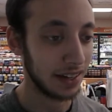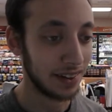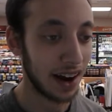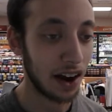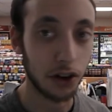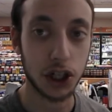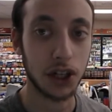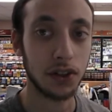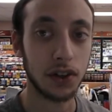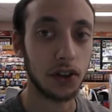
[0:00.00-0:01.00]

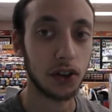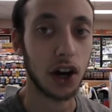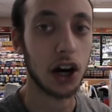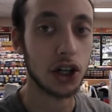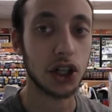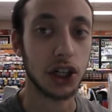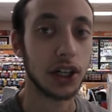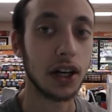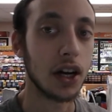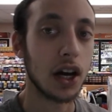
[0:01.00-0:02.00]
intelligent
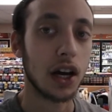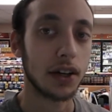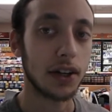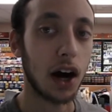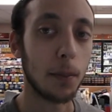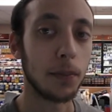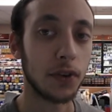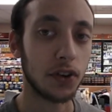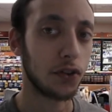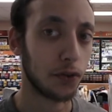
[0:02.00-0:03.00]
discussion
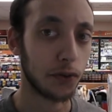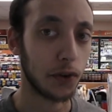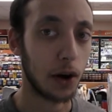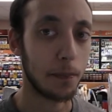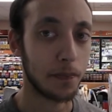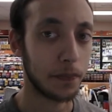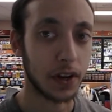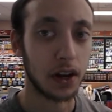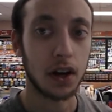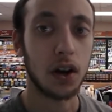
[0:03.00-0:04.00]
comes from
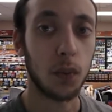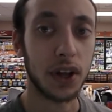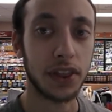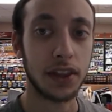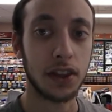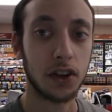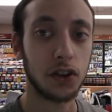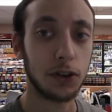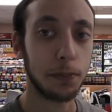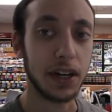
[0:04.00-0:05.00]
within the
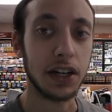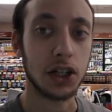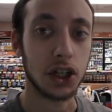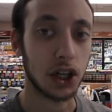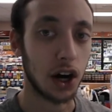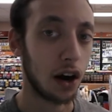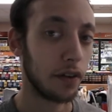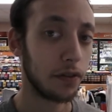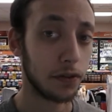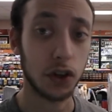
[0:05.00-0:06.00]
speech
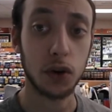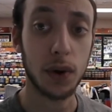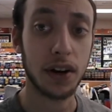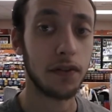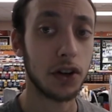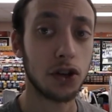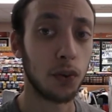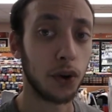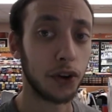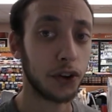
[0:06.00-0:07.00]
of two
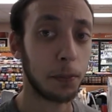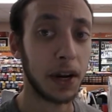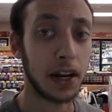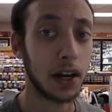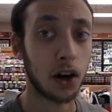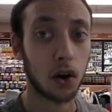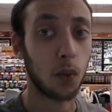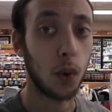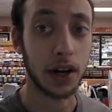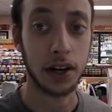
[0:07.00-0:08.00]
individuals speaking, or
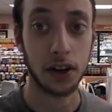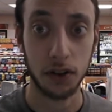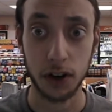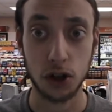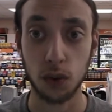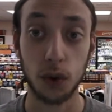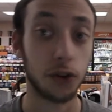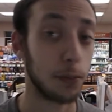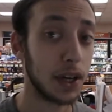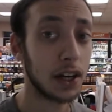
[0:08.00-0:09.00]
one individual
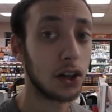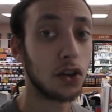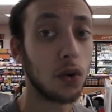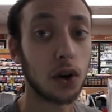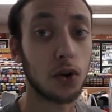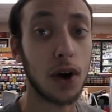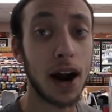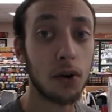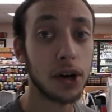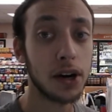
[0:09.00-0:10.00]
speaking to a
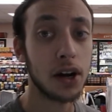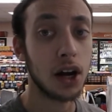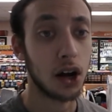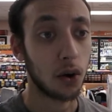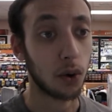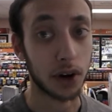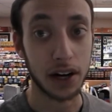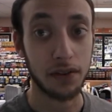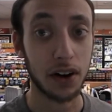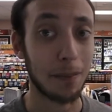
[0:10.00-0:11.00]
crowd, or
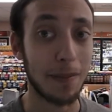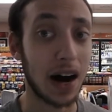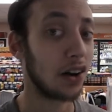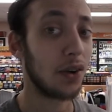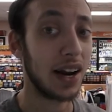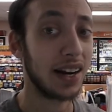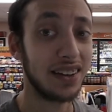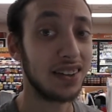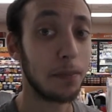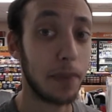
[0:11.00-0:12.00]
even a
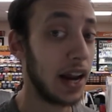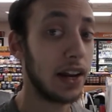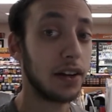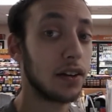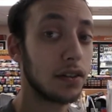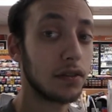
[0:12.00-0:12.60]
moderated debate.